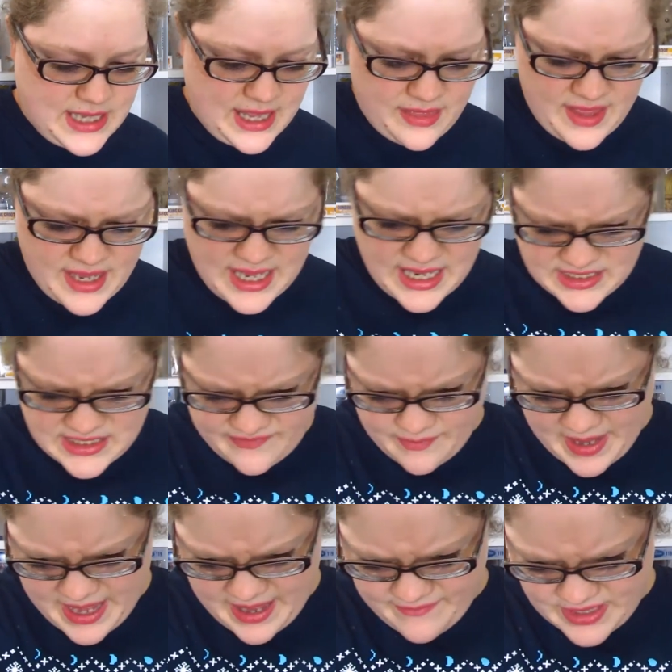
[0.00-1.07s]
I think each of them
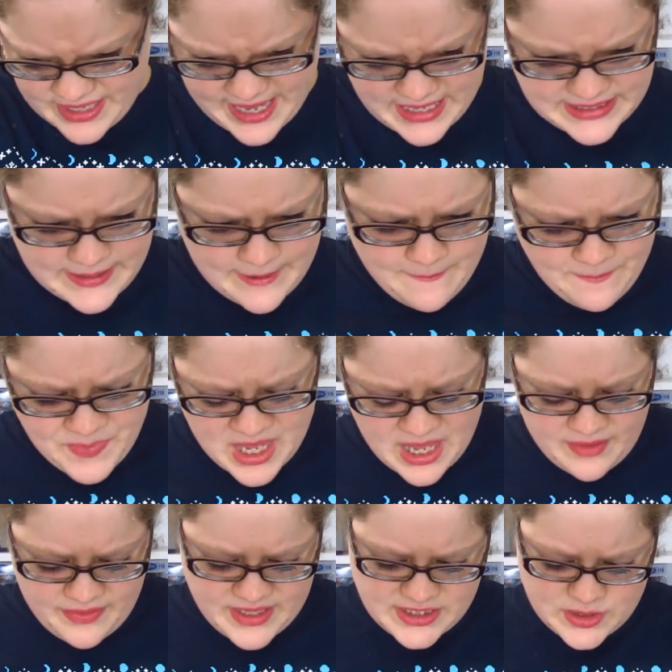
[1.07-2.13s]
have it, yes,
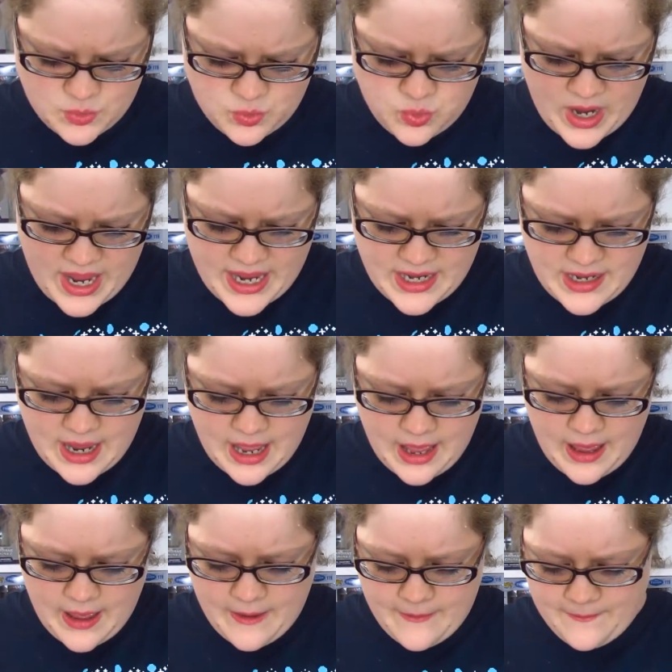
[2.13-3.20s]
this red
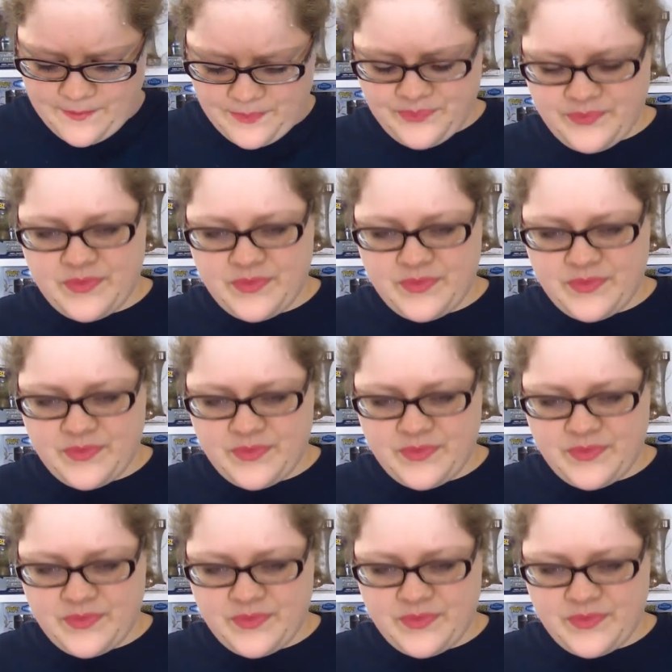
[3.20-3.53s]
um,